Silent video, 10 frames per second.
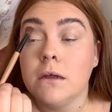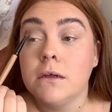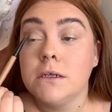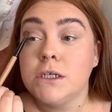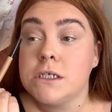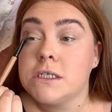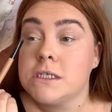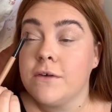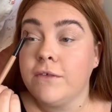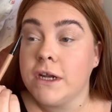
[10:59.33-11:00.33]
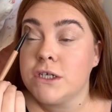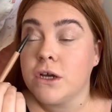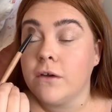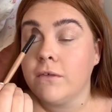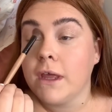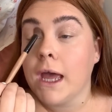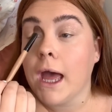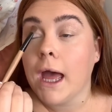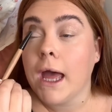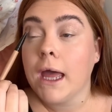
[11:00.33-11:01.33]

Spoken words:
just to finish off the eye.